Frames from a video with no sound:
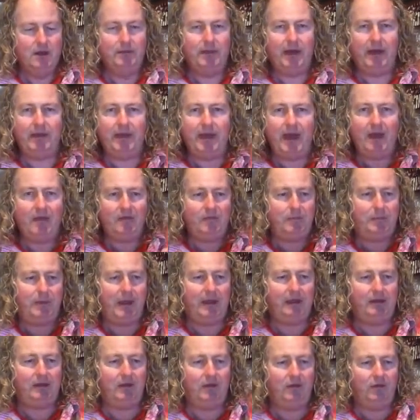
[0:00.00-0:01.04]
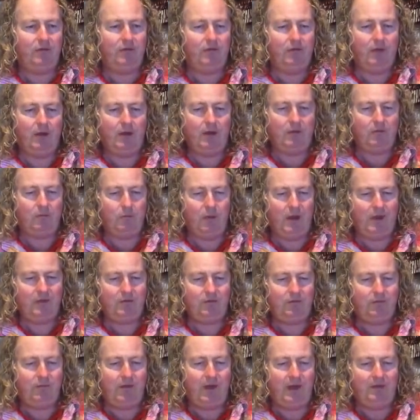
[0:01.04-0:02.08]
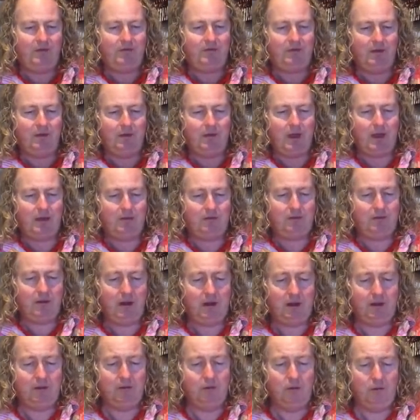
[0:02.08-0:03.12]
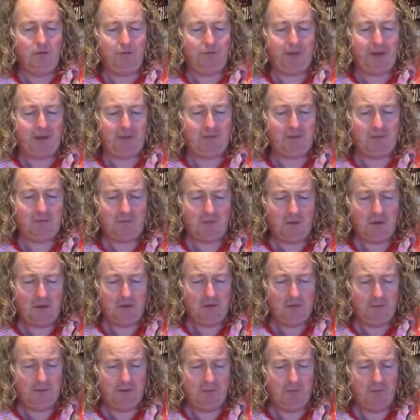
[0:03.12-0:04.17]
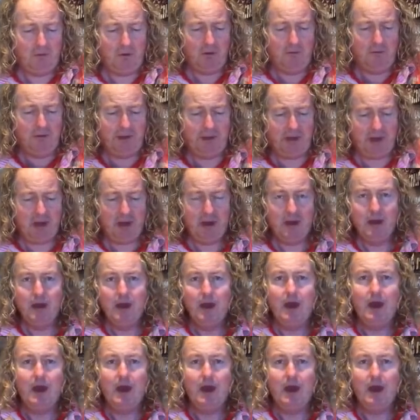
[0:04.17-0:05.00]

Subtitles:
but the aspect is west-facing and slightly north-facing, so a little bit warmer there.